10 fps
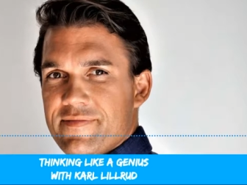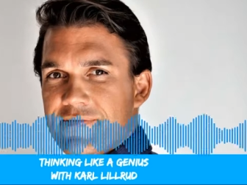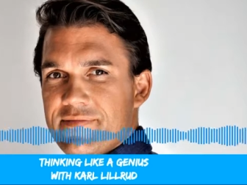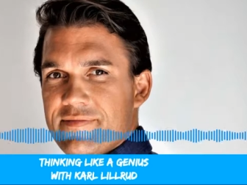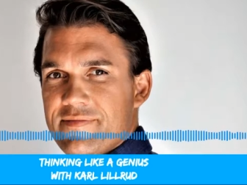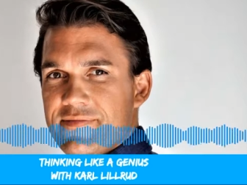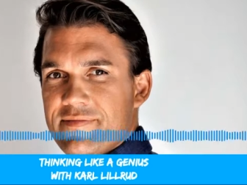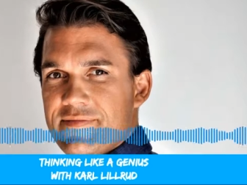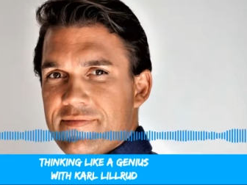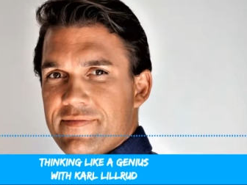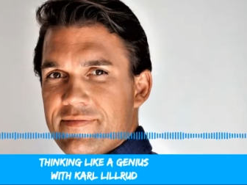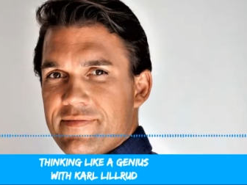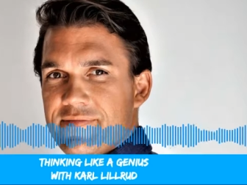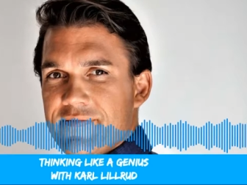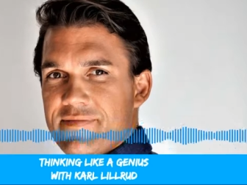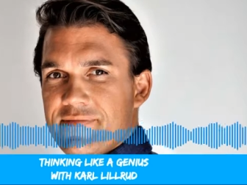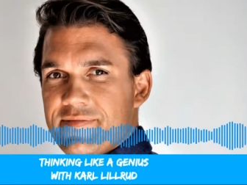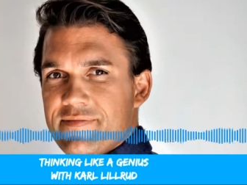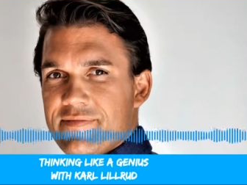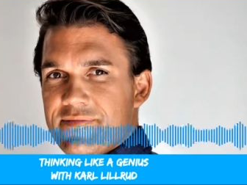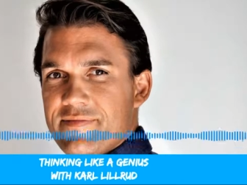find solutions, but more importantly,